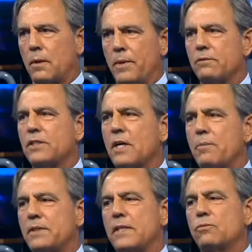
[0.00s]
I mean, if
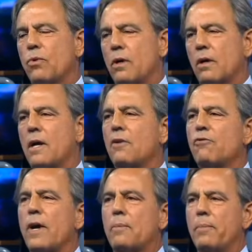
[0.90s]
somebody says, we're under
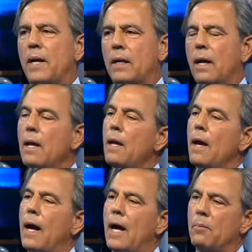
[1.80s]
contract, but
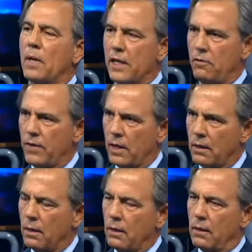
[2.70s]
I'm
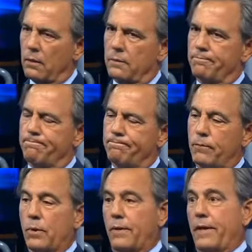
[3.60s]
leaving,
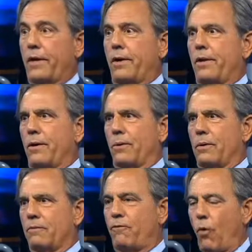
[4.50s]
what are they going to do?
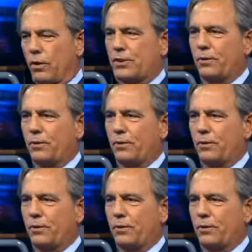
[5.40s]
Force